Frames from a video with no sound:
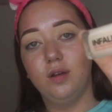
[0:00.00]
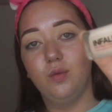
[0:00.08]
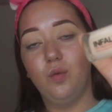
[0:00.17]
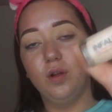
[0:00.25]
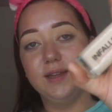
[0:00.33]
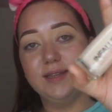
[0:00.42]

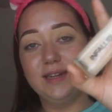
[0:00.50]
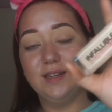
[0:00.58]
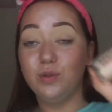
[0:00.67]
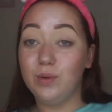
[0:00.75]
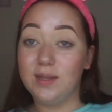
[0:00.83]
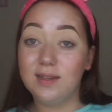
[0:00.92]
one that's in a
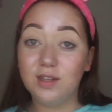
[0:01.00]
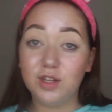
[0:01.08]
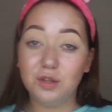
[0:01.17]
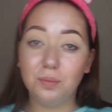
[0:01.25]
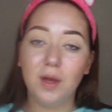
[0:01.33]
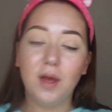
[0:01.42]
squeezy
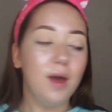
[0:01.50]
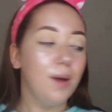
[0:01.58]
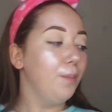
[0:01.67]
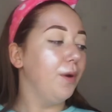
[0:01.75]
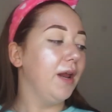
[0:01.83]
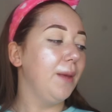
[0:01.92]
tube,
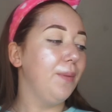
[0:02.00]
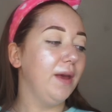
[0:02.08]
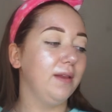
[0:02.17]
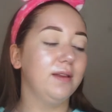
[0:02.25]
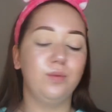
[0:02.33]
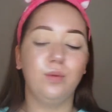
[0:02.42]
but I picked
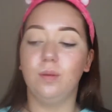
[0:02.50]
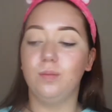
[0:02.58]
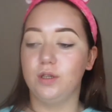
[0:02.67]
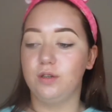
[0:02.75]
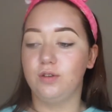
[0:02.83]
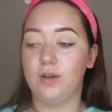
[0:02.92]
this one up
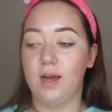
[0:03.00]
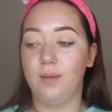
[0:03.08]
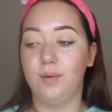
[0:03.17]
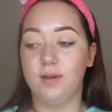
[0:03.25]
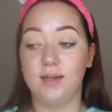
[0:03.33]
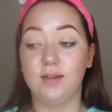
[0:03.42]
just to try it
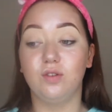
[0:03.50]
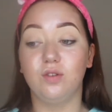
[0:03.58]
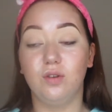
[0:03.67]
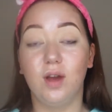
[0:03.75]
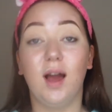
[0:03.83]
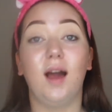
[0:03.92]
because I do
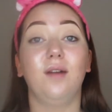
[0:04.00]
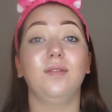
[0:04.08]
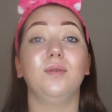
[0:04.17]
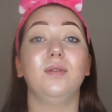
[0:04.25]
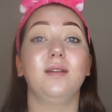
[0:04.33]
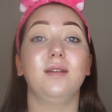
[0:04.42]
have the
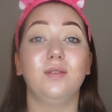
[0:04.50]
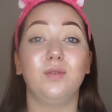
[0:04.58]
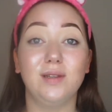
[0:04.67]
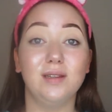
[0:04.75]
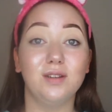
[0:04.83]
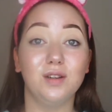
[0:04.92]
ones in a
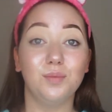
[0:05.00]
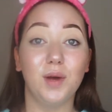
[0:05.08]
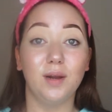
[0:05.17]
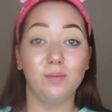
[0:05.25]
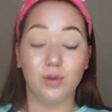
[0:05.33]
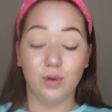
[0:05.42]
squeezy tube and
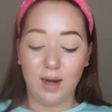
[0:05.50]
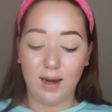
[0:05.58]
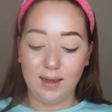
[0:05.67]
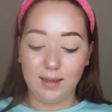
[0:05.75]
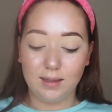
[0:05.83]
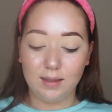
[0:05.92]
I'm sort of
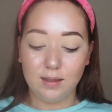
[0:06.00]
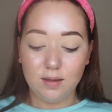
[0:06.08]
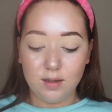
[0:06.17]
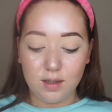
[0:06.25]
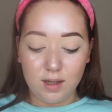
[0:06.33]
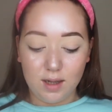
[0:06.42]
like,
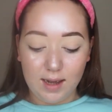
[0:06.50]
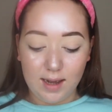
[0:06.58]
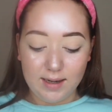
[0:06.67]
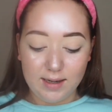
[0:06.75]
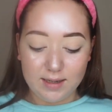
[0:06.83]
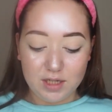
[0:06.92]
I
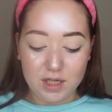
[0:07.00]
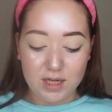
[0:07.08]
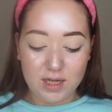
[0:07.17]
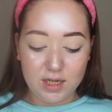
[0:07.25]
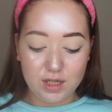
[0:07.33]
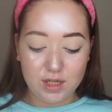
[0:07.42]
need a
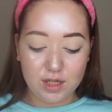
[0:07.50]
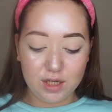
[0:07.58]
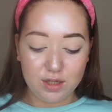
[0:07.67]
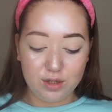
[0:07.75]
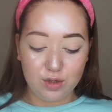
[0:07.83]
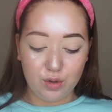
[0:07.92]
change,
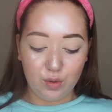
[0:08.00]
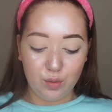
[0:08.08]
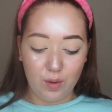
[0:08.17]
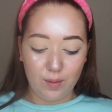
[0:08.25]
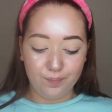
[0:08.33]
so.